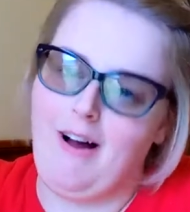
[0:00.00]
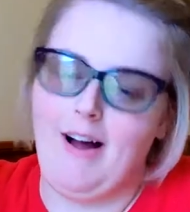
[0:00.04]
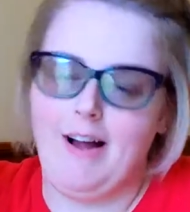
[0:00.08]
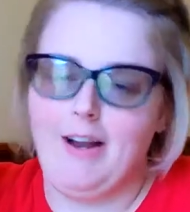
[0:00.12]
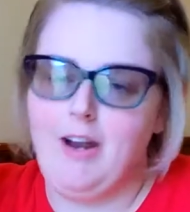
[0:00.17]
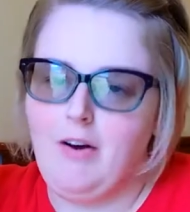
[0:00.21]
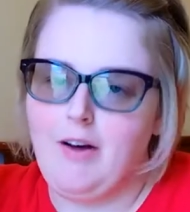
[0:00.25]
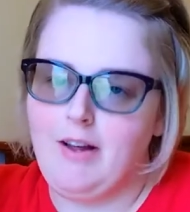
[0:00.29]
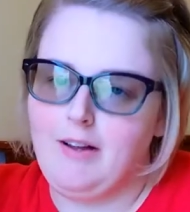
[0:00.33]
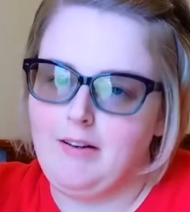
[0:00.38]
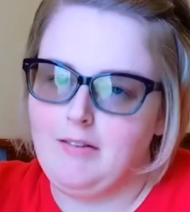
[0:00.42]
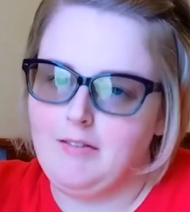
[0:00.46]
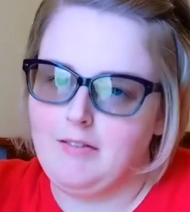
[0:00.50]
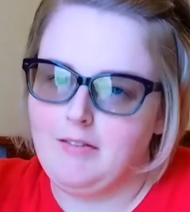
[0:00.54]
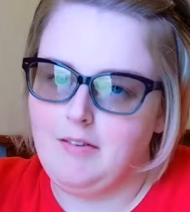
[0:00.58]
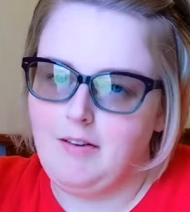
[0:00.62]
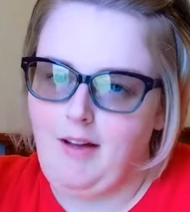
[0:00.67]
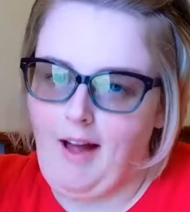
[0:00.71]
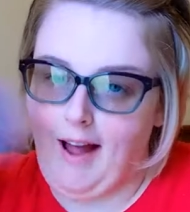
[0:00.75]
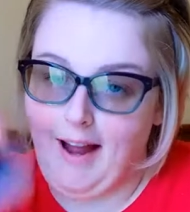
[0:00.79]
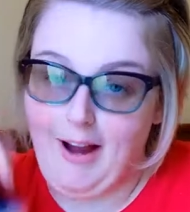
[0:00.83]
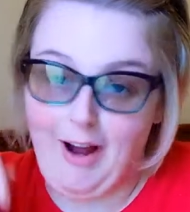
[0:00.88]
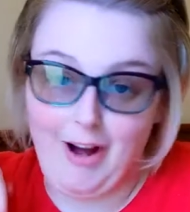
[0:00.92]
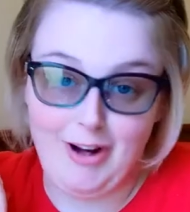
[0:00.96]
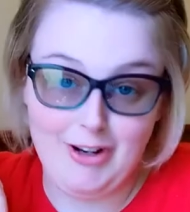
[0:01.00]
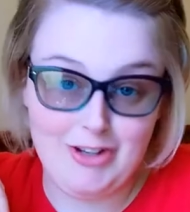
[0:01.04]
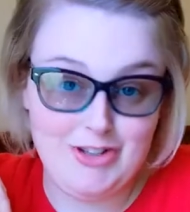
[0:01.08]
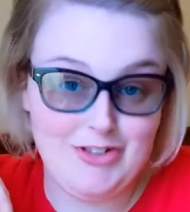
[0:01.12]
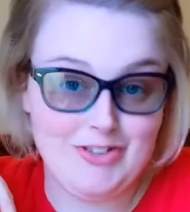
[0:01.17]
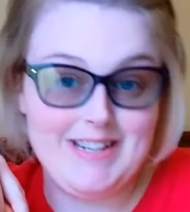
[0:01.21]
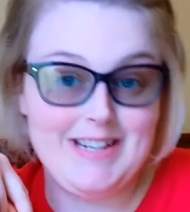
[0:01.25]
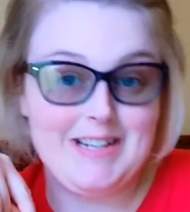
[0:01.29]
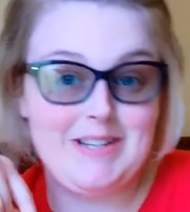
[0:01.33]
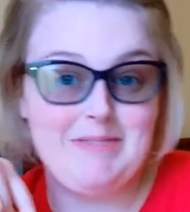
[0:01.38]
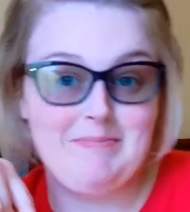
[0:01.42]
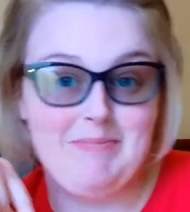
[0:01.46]
I know I I
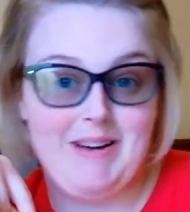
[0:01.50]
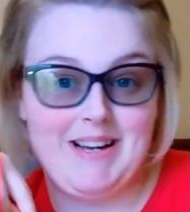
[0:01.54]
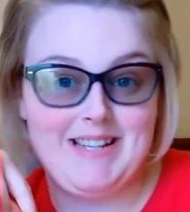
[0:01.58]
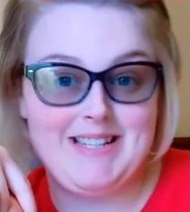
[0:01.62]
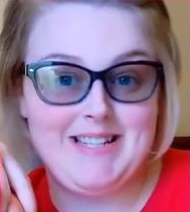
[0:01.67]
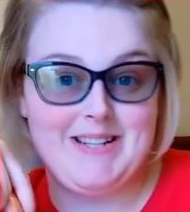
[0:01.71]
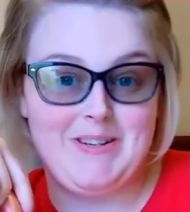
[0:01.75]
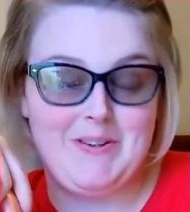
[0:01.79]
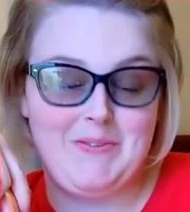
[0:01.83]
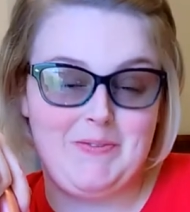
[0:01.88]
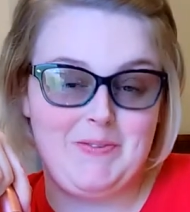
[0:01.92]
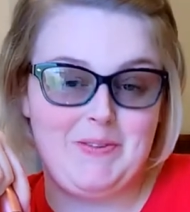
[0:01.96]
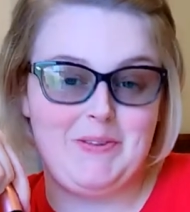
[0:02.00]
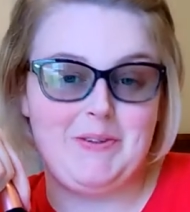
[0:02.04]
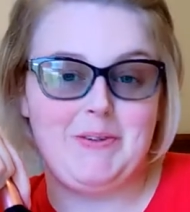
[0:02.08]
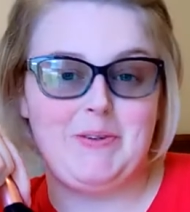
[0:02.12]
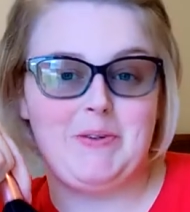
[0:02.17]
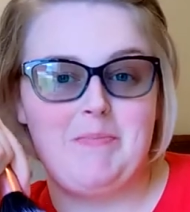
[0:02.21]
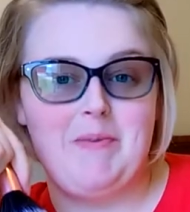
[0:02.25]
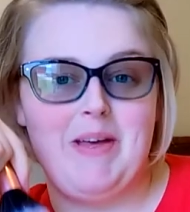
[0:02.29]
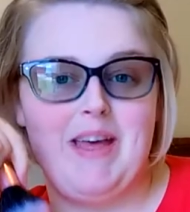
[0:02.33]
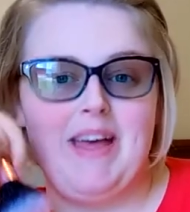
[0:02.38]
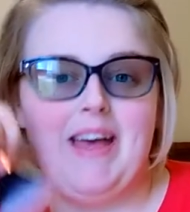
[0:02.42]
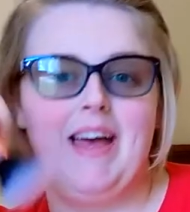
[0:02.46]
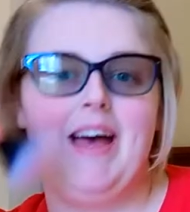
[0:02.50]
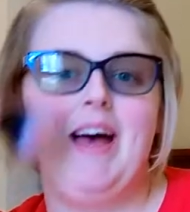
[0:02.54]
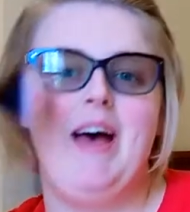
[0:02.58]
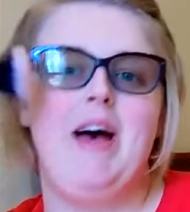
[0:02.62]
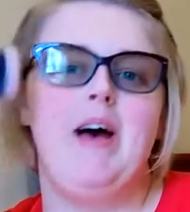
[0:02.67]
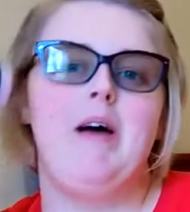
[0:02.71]
contradict myself a little bit,